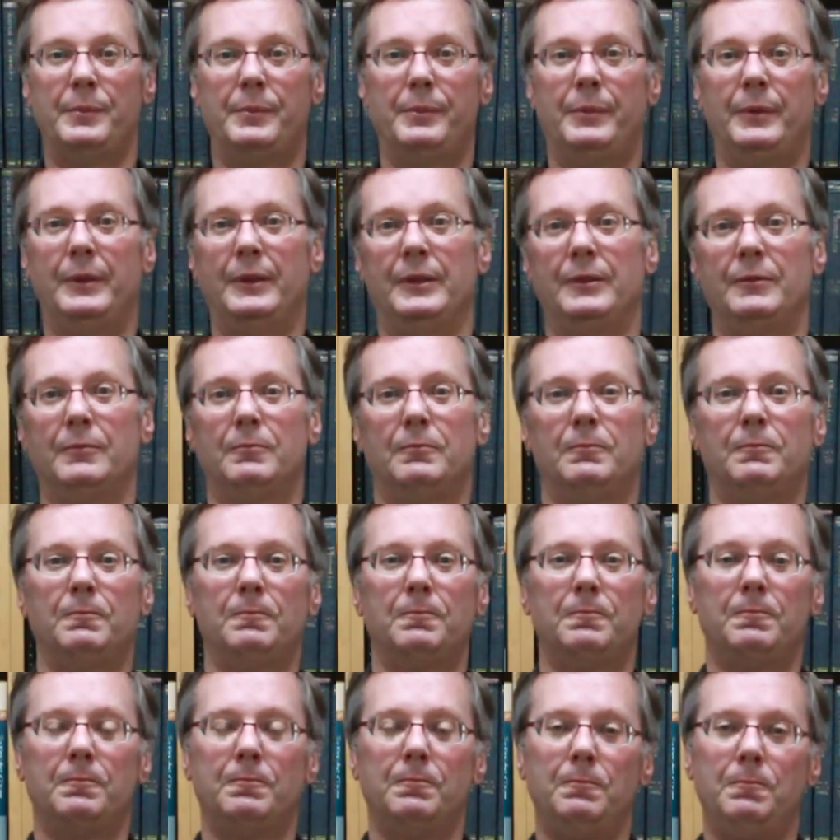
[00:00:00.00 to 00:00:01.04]
but
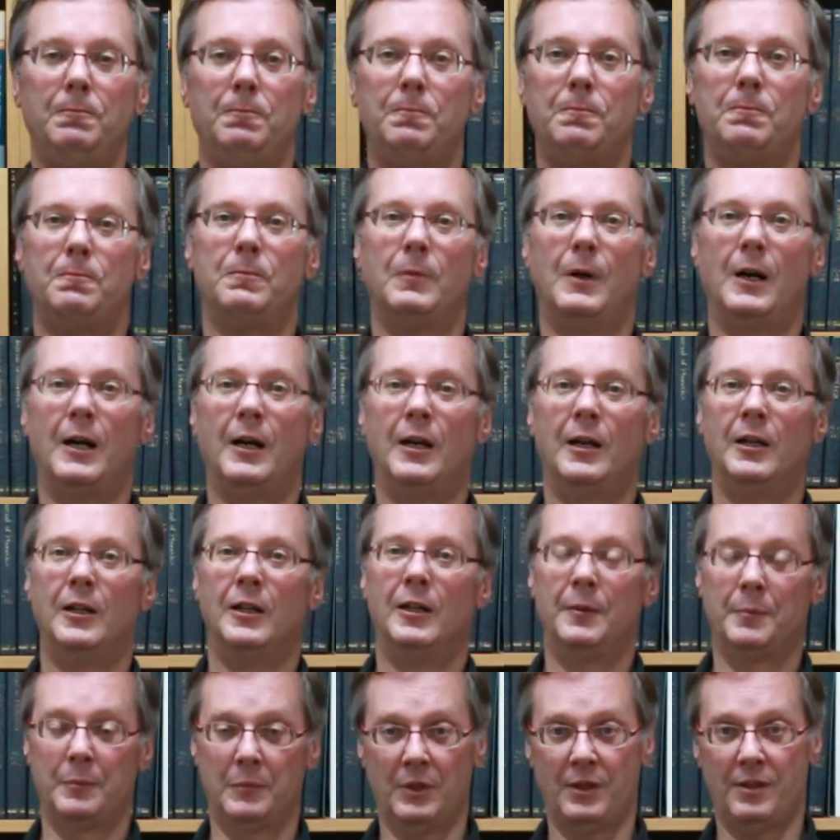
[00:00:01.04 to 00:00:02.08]

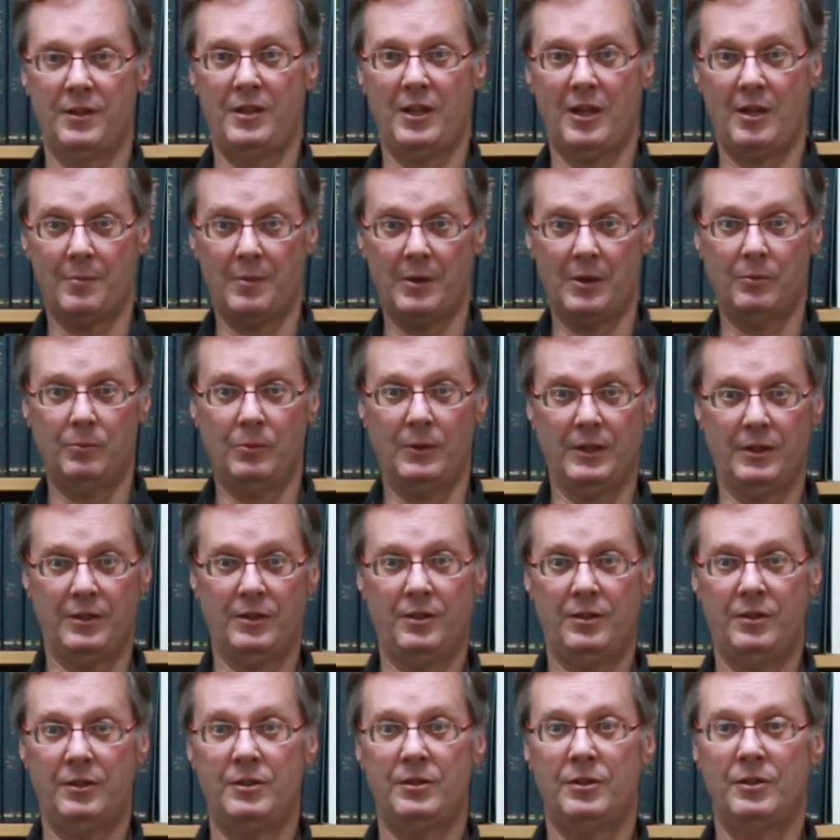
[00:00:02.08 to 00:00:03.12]
I'm going to think about
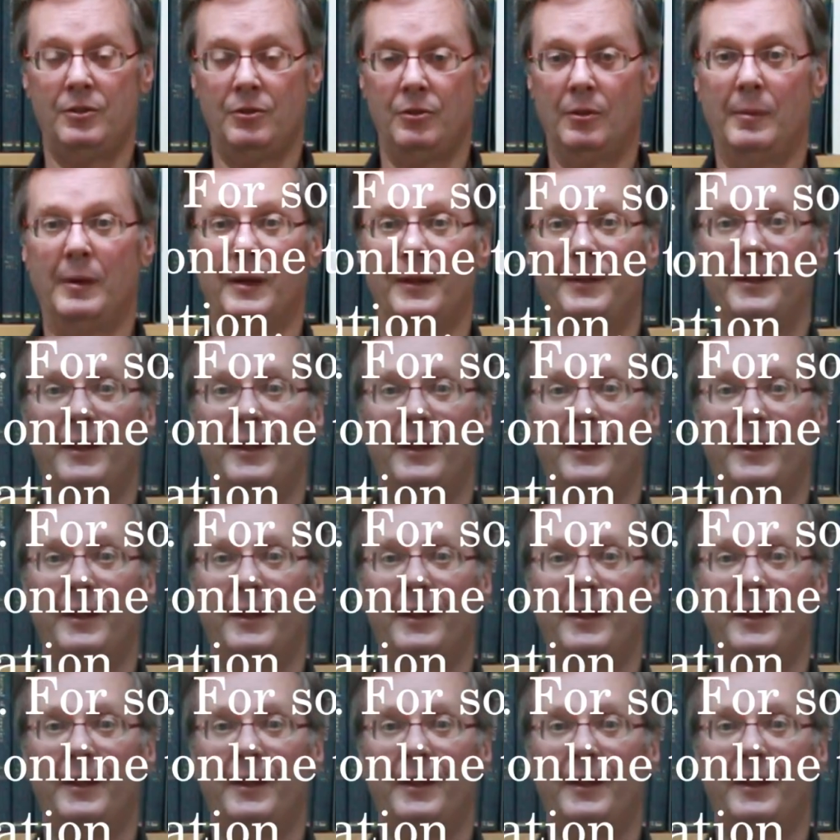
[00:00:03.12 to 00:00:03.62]
what to do about